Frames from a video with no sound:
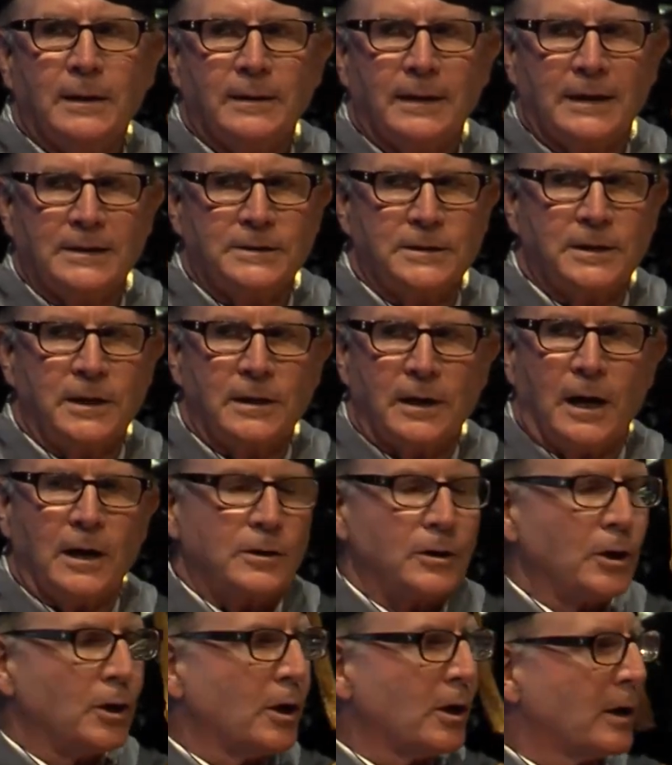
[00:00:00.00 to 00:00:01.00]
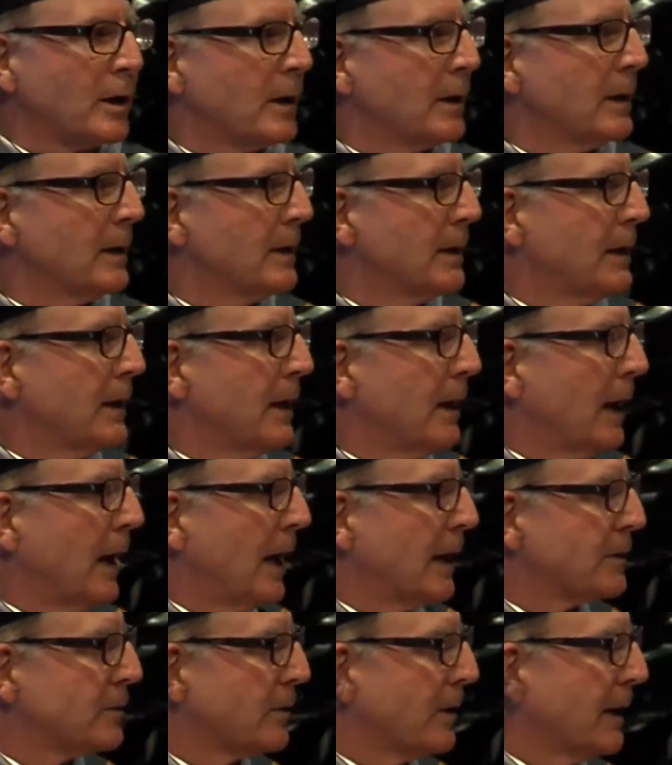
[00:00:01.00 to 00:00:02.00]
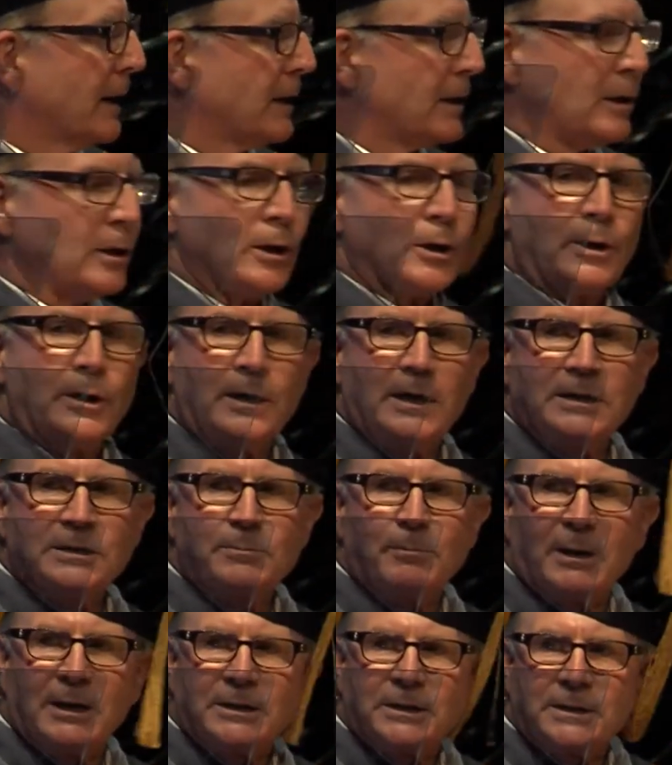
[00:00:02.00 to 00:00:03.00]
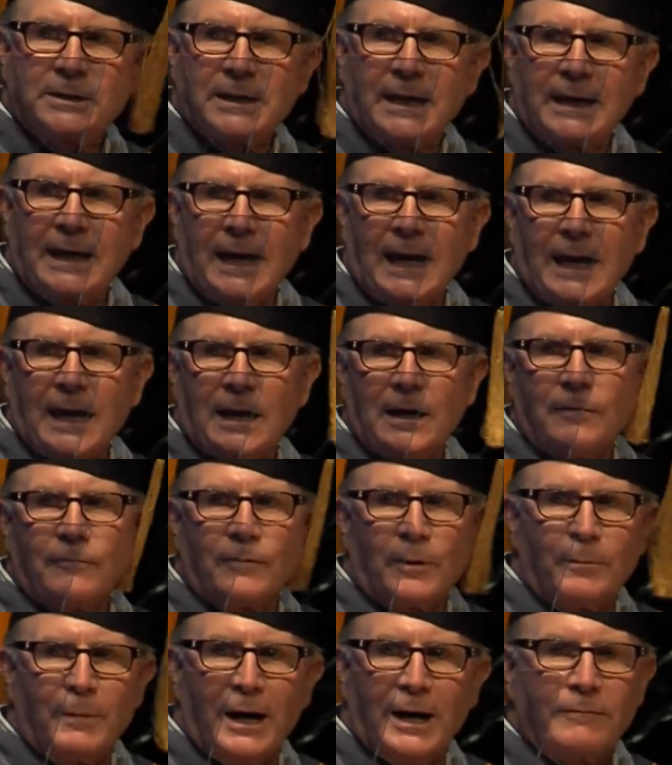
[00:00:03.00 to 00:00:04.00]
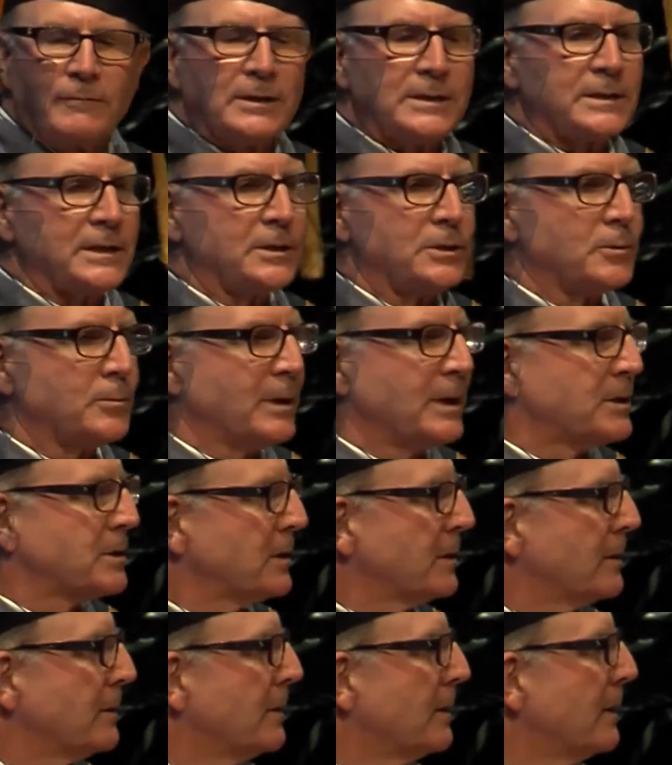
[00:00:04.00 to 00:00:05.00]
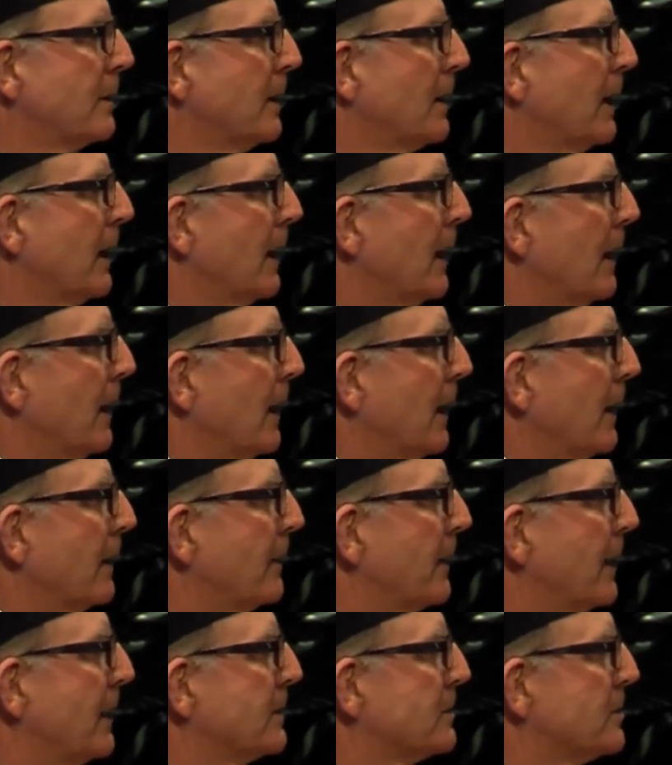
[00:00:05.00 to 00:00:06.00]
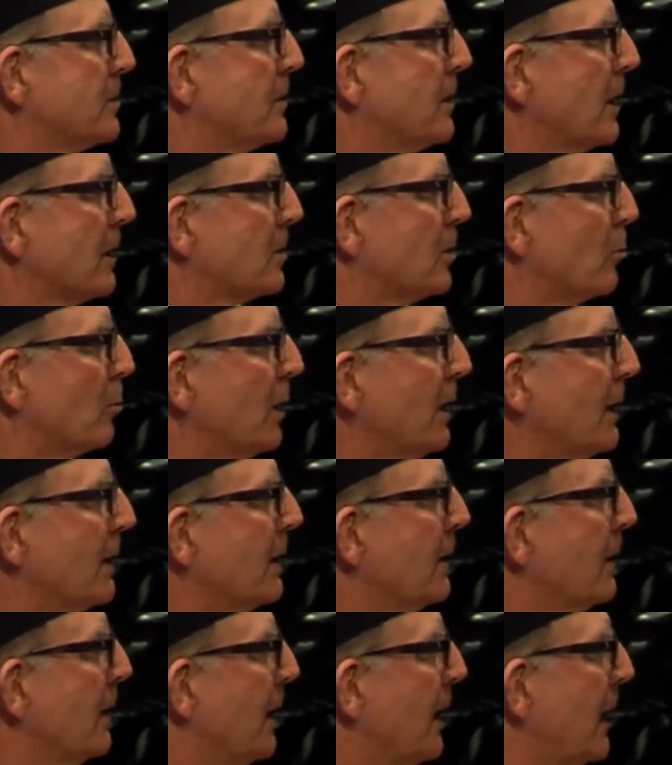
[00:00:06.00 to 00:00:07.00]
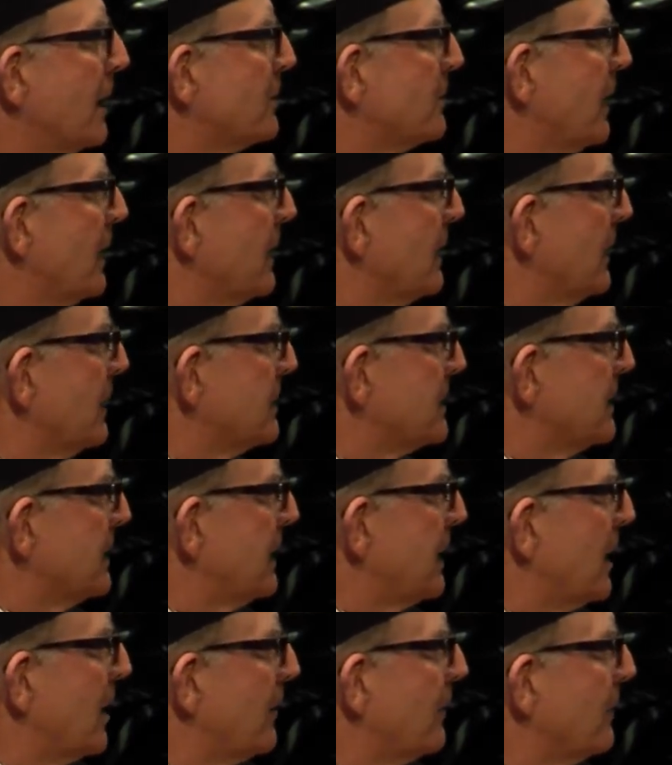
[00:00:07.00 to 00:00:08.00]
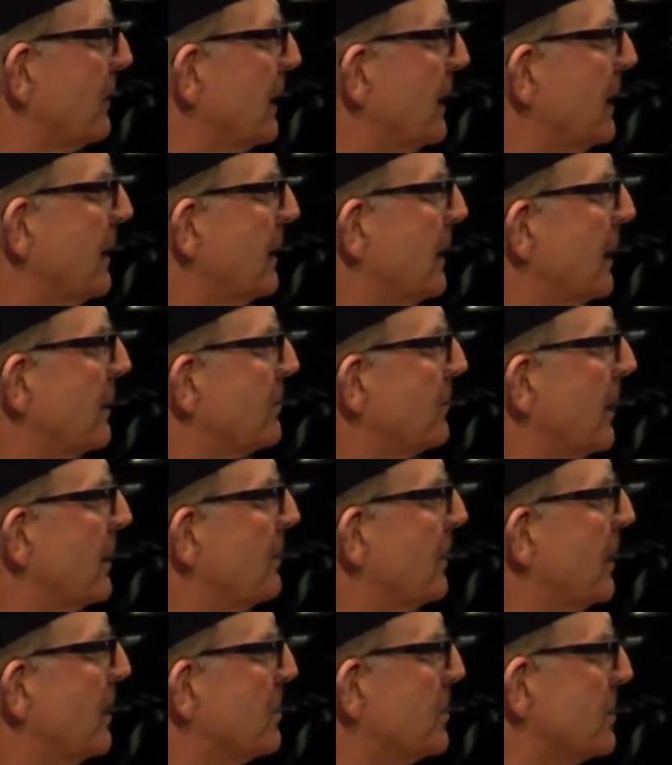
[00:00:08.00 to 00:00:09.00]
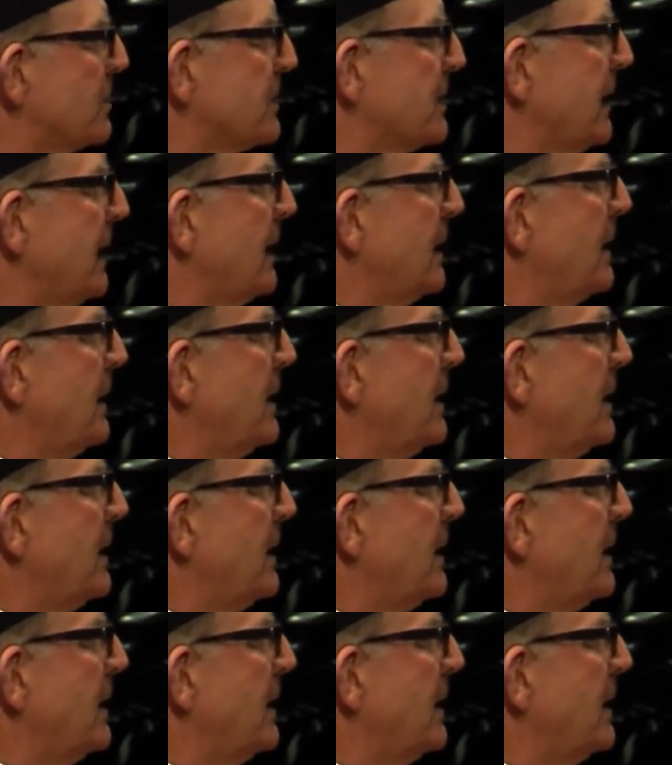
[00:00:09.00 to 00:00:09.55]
Thanks to Dr. Hurd, I try and learn as much as I can from every situation. And thanks to Dr. Britton, I try to listen carefully and try to understand